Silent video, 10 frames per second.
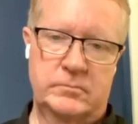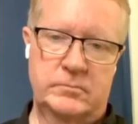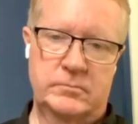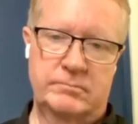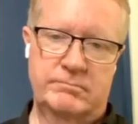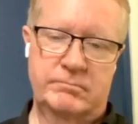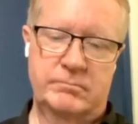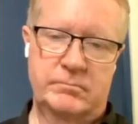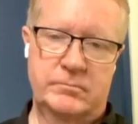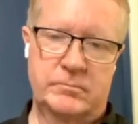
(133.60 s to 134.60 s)

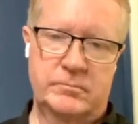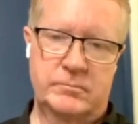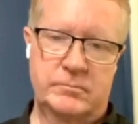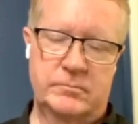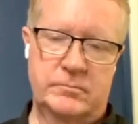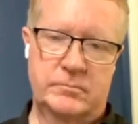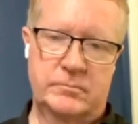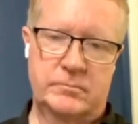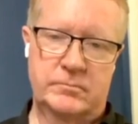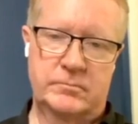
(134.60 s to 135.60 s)

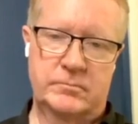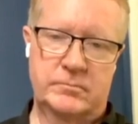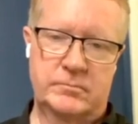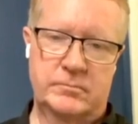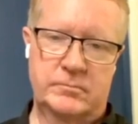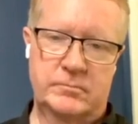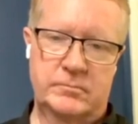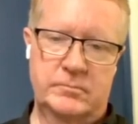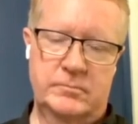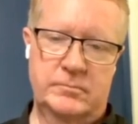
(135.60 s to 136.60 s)

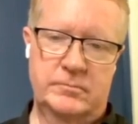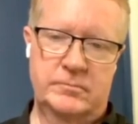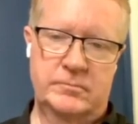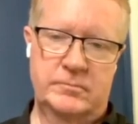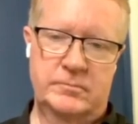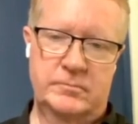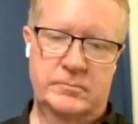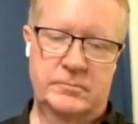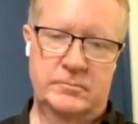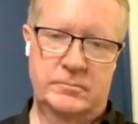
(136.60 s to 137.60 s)

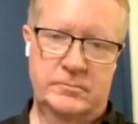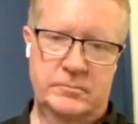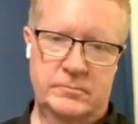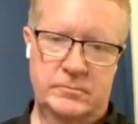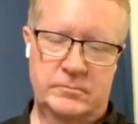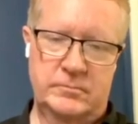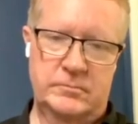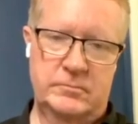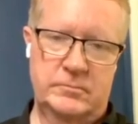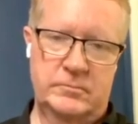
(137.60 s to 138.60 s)

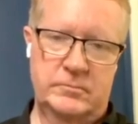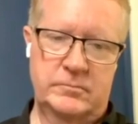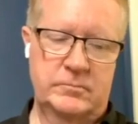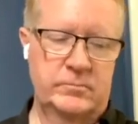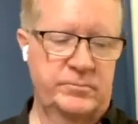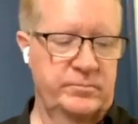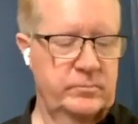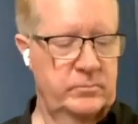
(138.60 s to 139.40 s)
This person isn't speaking.